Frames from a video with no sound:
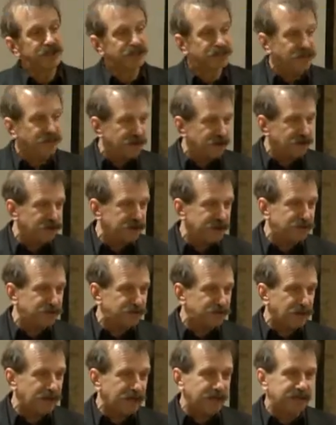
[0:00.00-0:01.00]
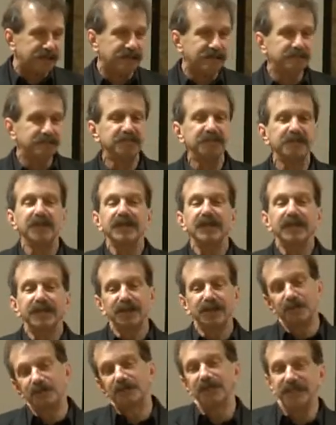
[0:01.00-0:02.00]
was a fire-eating dragon,
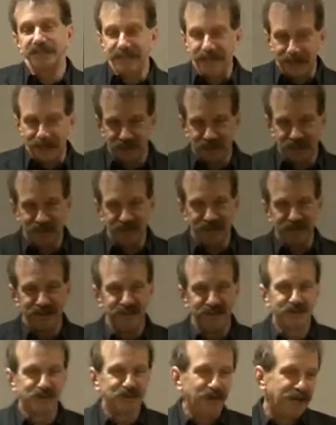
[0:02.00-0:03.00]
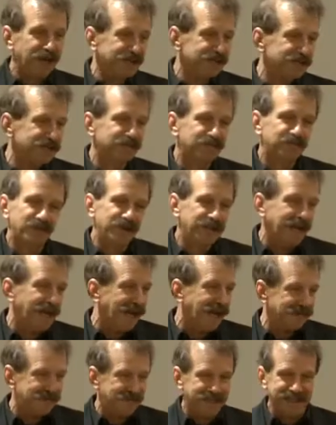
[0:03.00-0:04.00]
there was a damsel in distress, pretty
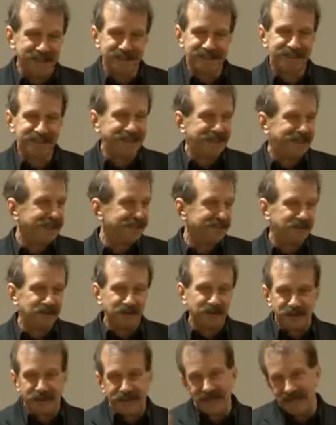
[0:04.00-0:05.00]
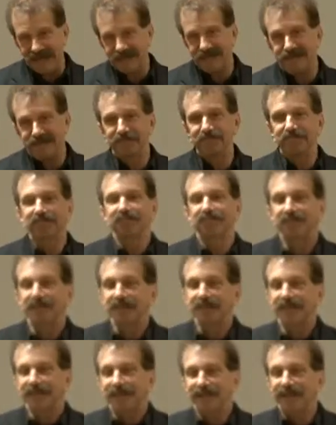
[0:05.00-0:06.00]
obvious, and you know, the head.
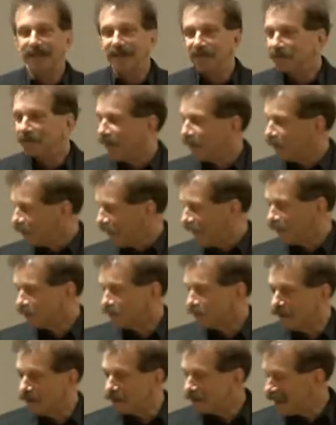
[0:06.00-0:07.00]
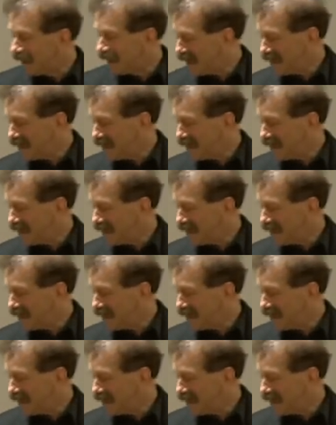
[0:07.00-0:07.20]
But I was